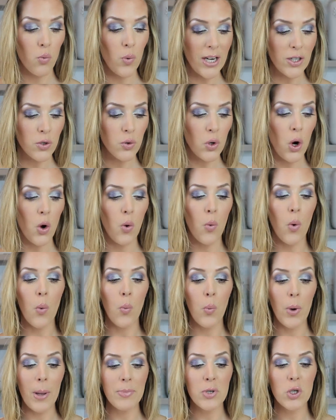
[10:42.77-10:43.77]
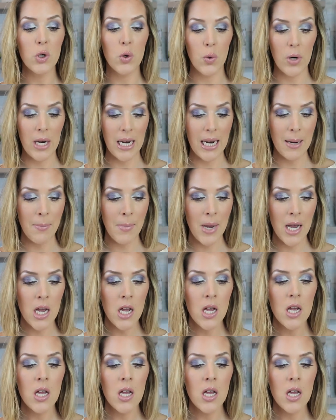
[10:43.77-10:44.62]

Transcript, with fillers: Retro Whipped Cream